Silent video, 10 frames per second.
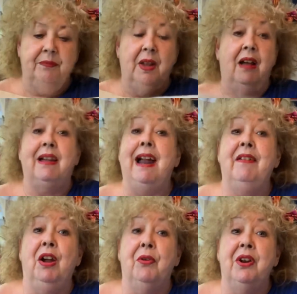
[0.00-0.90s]
I'll
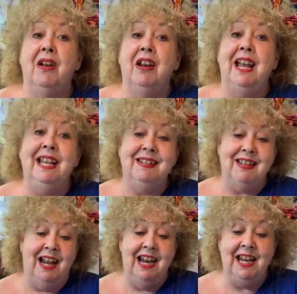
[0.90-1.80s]
carry on and I'll let
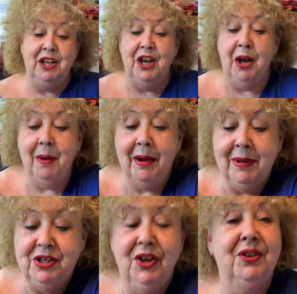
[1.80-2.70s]
you know how it
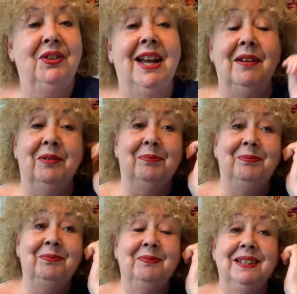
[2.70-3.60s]
turns out.
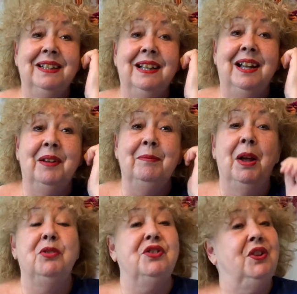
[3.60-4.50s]

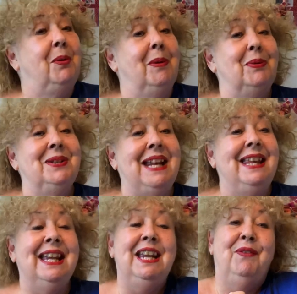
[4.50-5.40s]
Just a quick one today.
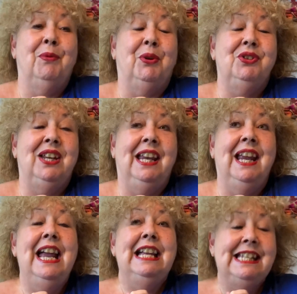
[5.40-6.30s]
Thank you for watching.
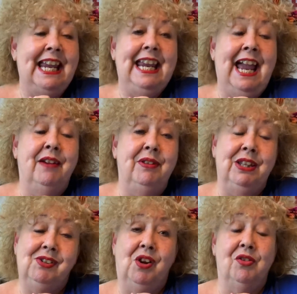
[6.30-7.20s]
Take care in
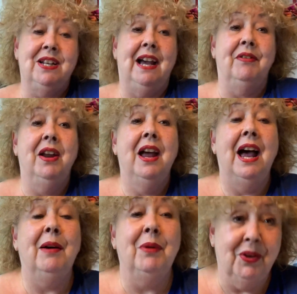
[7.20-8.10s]
this lockdown,
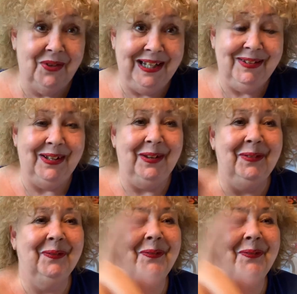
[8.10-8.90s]
and I'll see you soon.